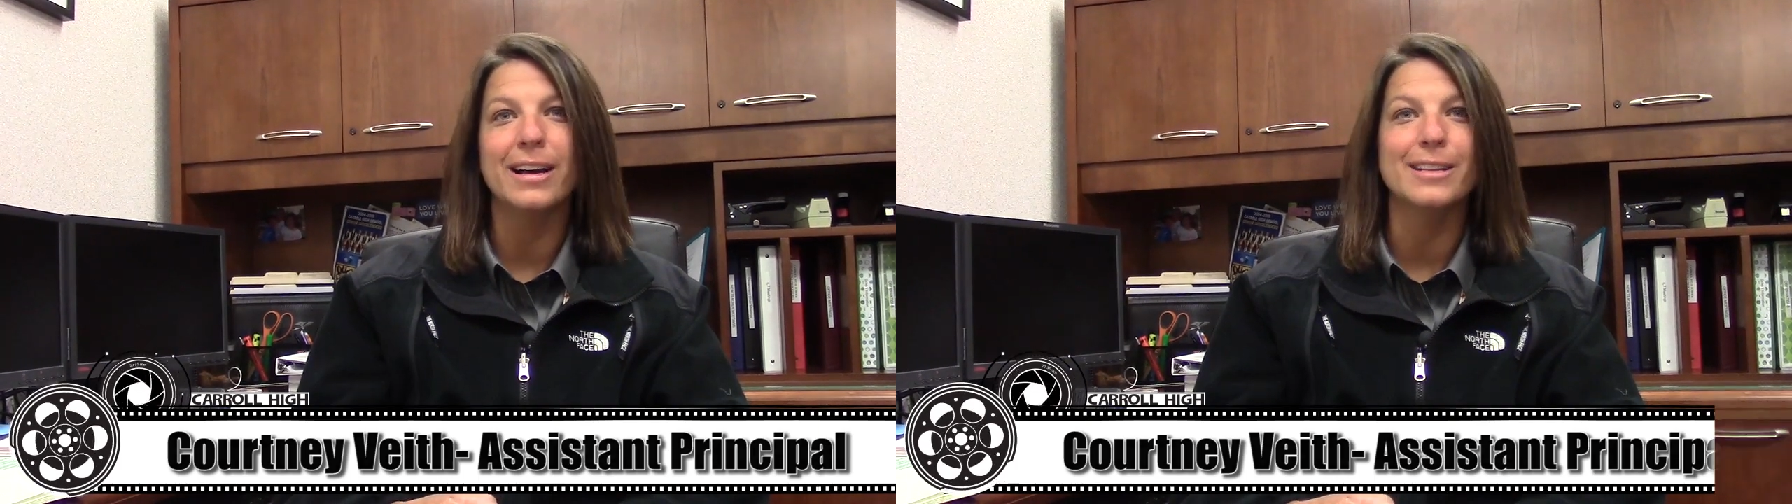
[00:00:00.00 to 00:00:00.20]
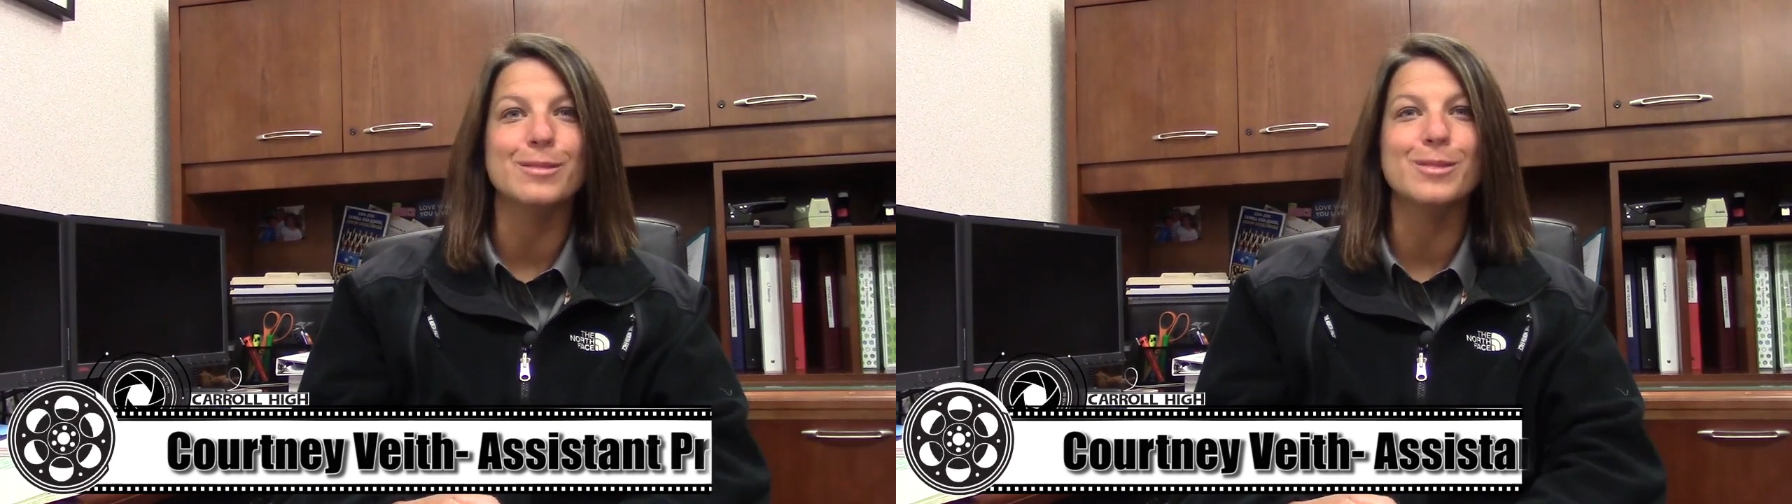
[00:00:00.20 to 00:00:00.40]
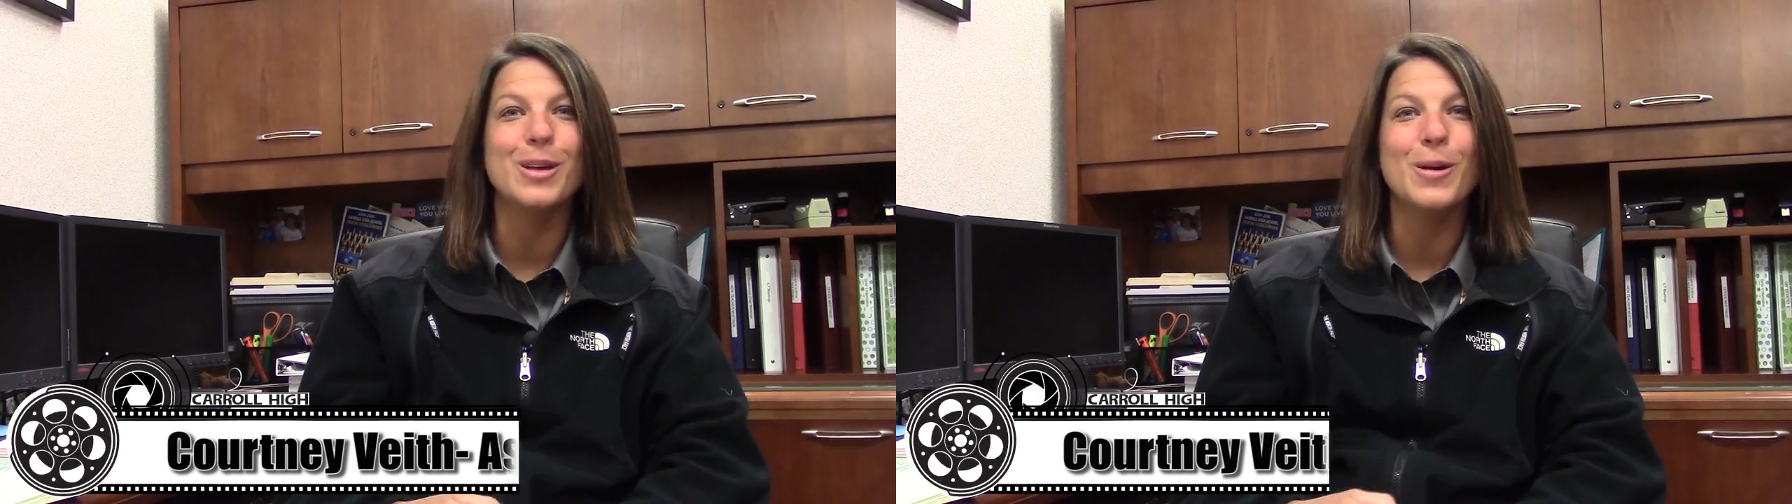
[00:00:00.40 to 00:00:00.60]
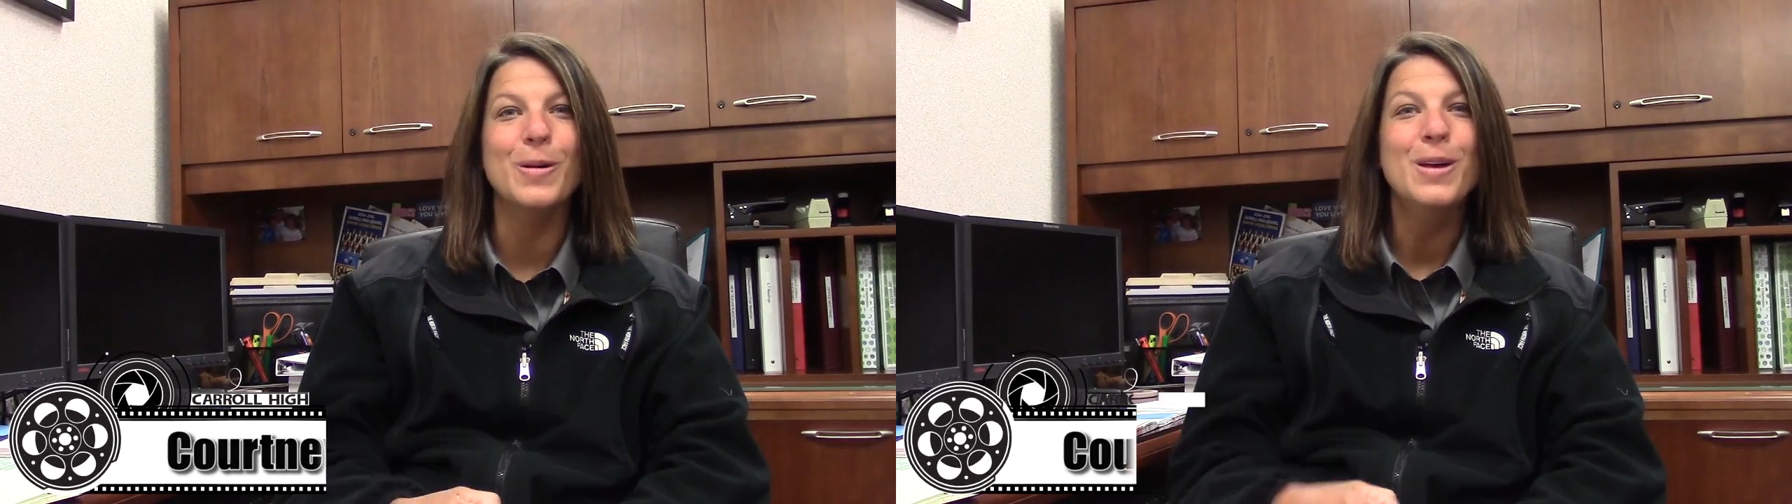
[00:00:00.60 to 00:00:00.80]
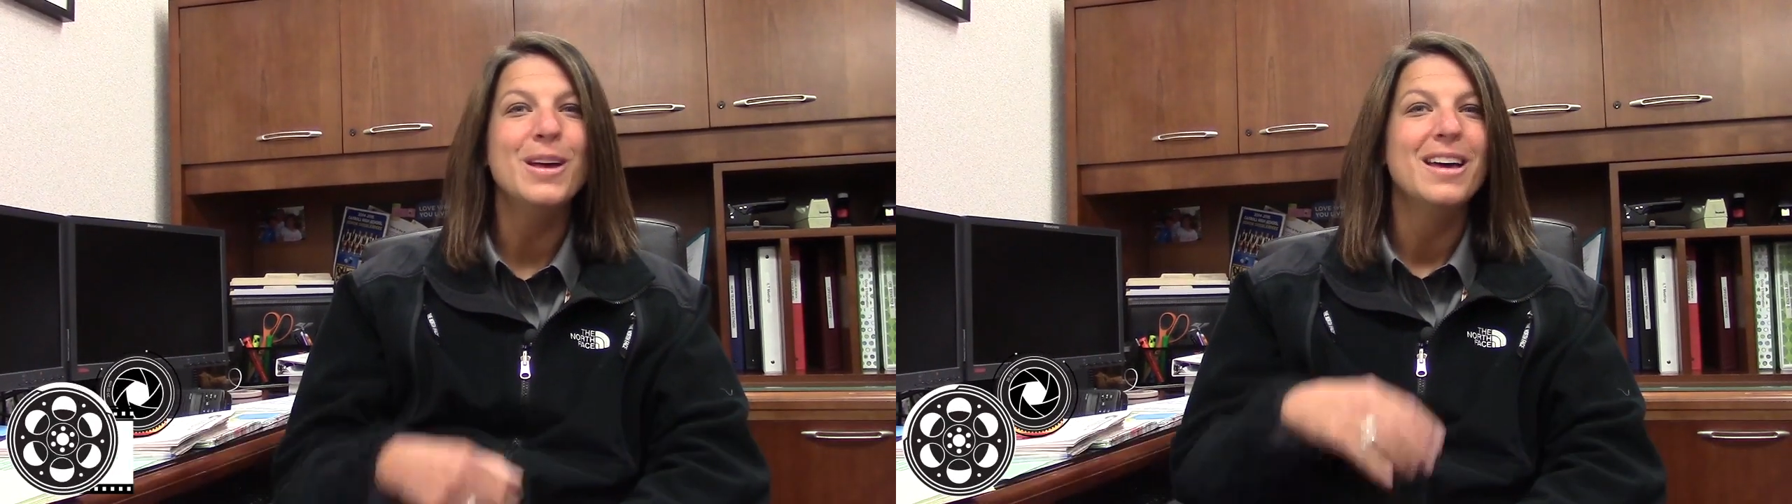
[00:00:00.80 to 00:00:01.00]
And so
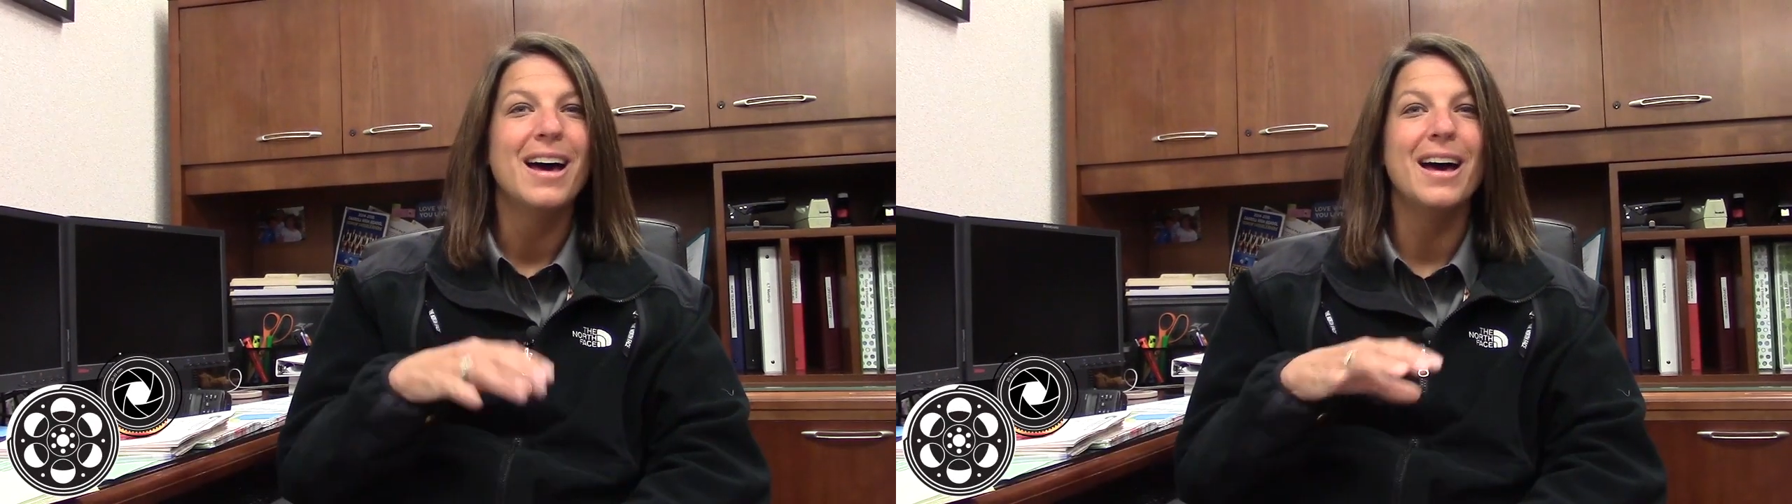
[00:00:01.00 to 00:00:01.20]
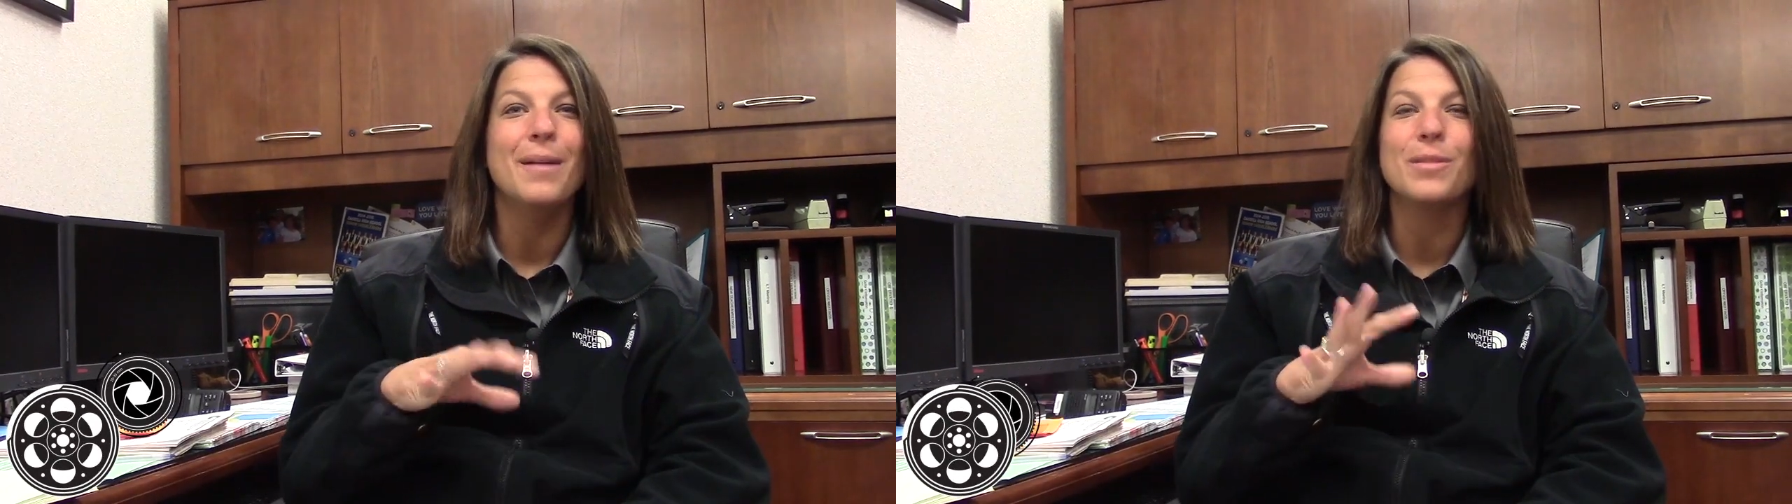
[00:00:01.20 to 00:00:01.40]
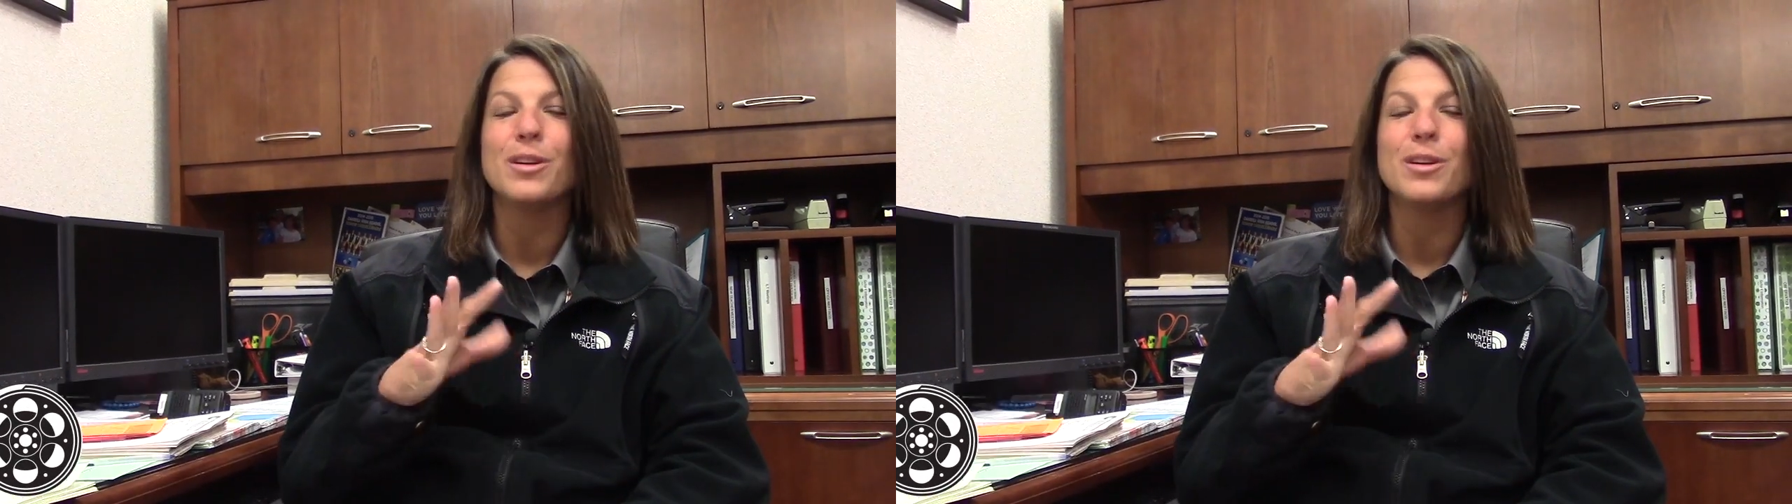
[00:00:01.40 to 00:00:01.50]
um,